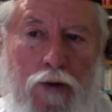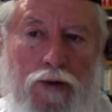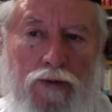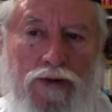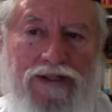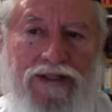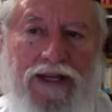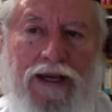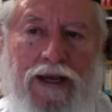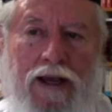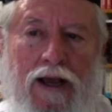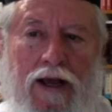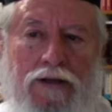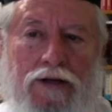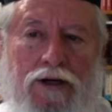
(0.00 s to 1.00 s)
When we see
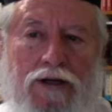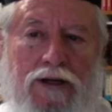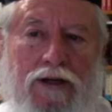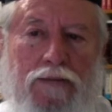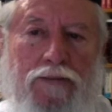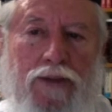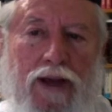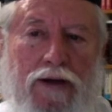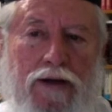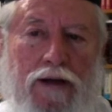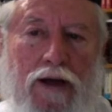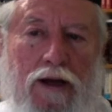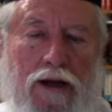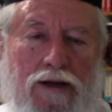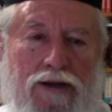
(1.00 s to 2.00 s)
Chanoch ben
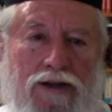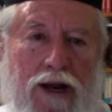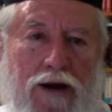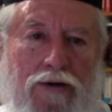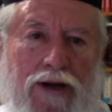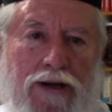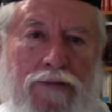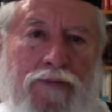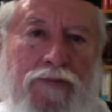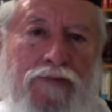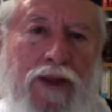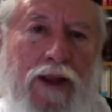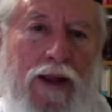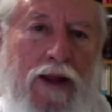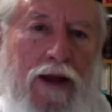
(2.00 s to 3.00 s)
uh, Yered,
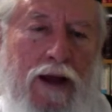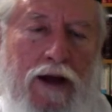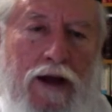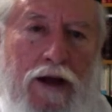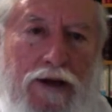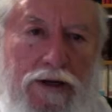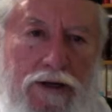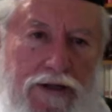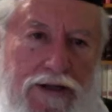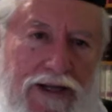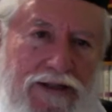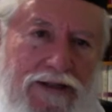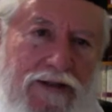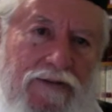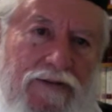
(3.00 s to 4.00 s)
uh, Chanoch
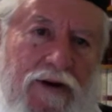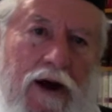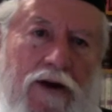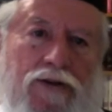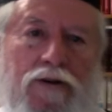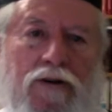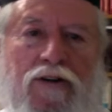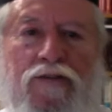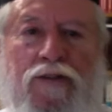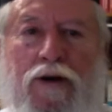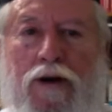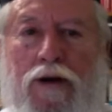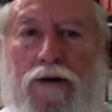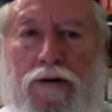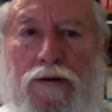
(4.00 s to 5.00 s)
is the father of
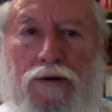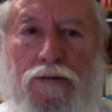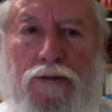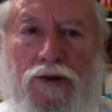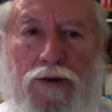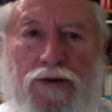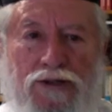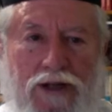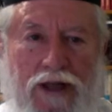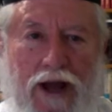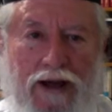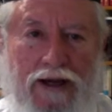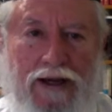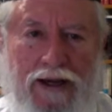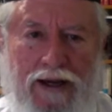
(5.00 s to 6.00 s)
uh,
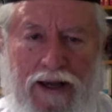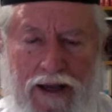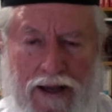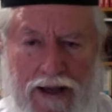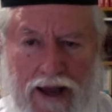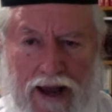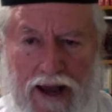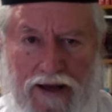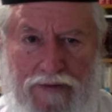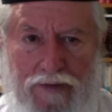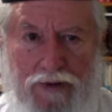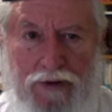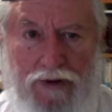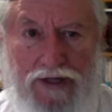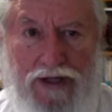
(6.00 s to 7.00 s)
Methuselah, and
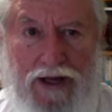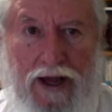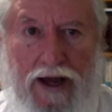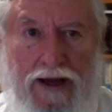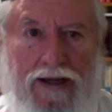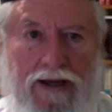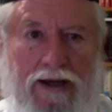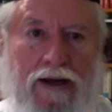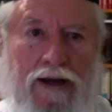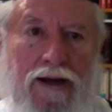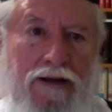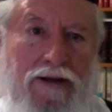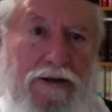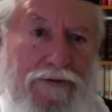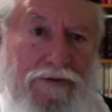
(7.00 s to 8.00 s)
Methuselah
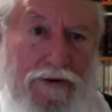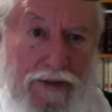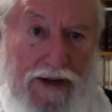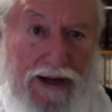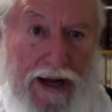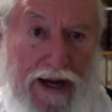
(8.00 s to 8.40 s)
uh, lived to be